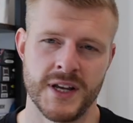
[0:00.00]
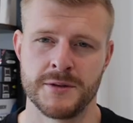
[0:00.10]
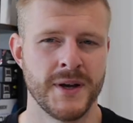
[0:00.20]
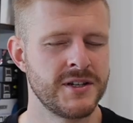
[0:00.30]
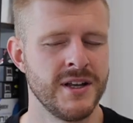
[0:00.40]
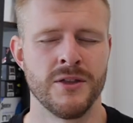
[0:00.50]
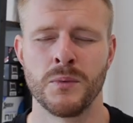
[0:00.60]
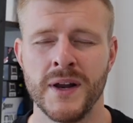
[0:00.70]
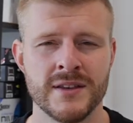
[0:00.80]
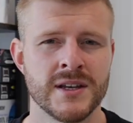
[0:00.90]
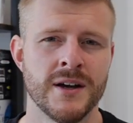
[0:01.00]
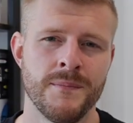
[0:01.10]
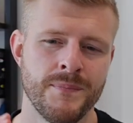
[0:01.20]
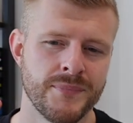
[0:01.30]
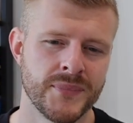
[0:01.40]
especially in the winter,
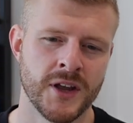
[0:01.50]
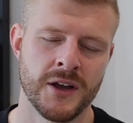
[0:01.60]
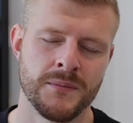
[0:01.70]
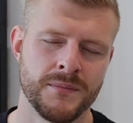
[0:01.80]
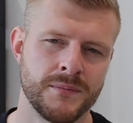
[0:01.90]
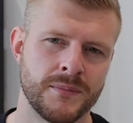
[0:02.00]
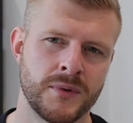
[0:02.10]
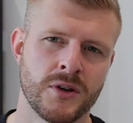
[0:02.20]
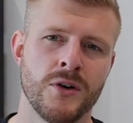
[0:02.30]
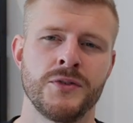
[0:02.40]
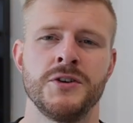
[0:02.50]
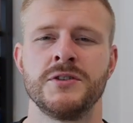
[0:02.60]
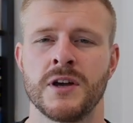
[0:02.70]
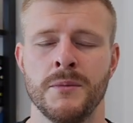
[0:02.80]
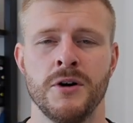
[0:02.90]
you know, golf shoes
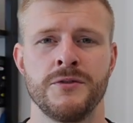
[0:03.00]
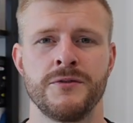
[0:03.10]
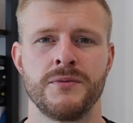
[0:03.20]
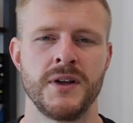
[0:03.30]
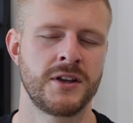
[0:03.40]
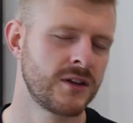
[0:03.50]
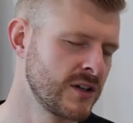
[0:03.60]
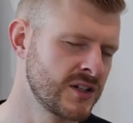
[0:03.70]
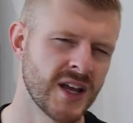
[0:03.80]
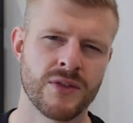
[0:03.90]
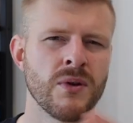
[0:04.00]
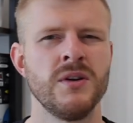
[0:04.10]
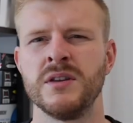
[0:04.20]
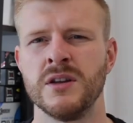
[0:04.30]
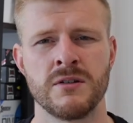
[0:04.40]
come off, just get thrown
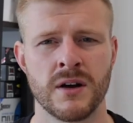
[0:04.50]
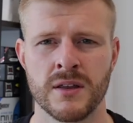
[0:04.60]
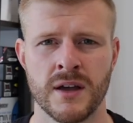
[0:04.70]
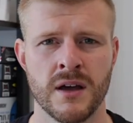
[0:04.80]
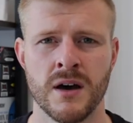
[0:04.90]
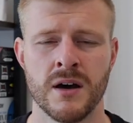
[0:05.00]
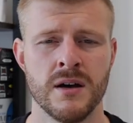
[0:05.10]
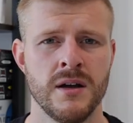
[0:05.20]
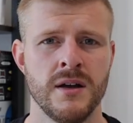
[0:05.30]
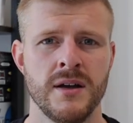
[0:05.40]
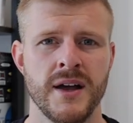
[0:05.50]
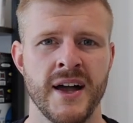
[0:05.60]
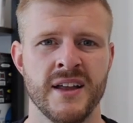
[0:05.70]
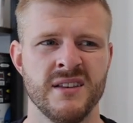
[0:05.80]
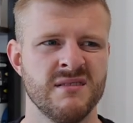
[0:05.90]
into the trunk of their car,
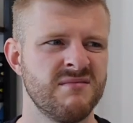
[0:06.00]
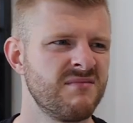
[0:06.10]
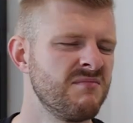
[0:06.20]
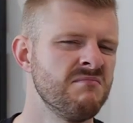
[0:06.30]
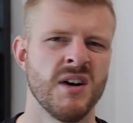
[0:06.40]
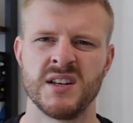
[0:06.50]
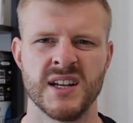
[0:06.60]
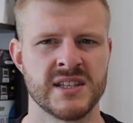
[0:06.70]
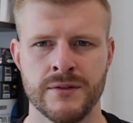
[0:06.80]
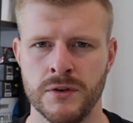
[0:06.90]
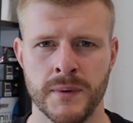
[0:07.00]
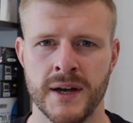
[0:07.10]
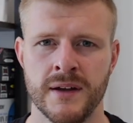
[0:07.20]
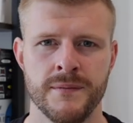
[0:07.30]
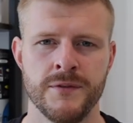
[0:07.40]
and mud gets
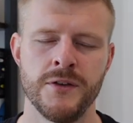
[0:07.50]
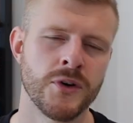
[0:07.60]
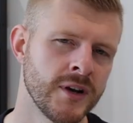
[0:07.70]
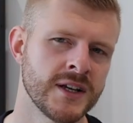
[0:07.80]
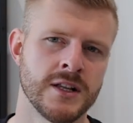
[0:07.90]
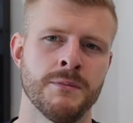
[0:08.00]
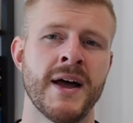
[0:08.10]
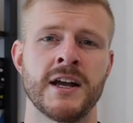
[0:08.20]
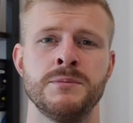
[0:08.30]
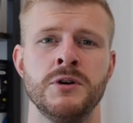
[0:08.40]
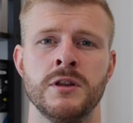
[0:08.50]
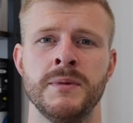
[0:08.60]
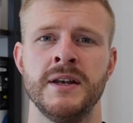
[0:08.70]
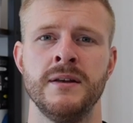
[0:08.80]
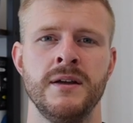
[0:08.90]
everywhere. You've got a nice little bag to put them
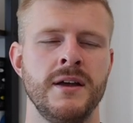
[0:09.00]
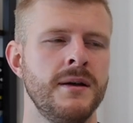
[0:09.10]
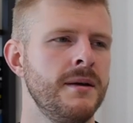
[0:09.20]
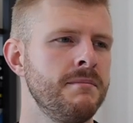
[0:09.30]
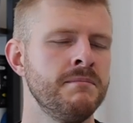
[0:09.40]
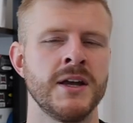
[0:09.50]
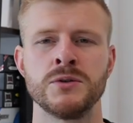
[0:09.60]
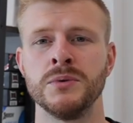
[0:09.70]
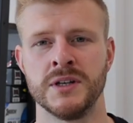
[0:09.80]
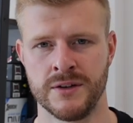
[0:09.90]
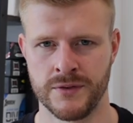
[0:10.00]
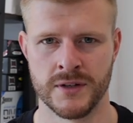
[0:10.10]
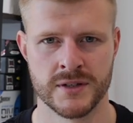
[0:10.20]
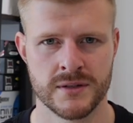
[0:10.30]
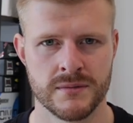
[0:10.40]
in. makes all the
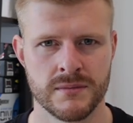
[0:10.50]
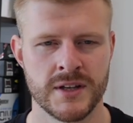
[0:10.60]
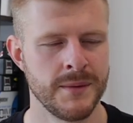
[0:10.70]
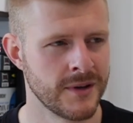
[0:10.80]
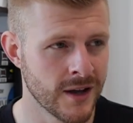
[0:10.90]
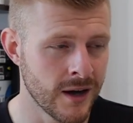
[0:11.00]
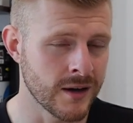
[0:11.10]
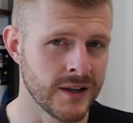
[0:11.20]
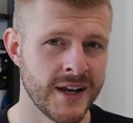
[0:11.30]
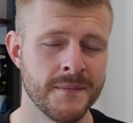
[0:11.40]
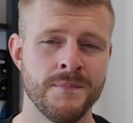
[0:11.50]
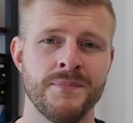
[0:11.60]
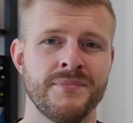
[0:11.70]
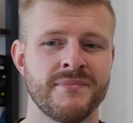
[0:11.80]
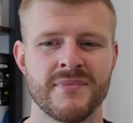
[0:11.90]
difference. Keeps your car clean,
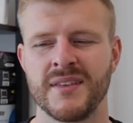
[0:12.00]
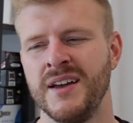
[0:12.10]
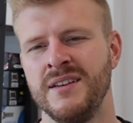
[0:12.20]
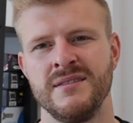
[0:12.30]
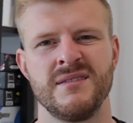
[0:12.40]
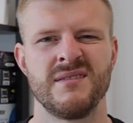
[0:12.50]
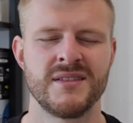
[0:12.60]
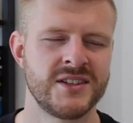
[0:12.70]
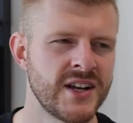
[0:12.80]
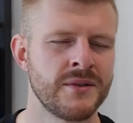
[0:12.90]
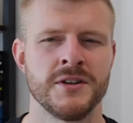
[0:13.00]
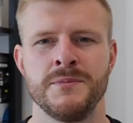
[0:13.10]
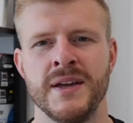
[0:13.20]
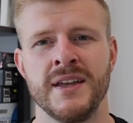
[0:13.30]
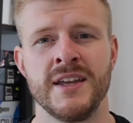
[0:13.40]
and generally speaking,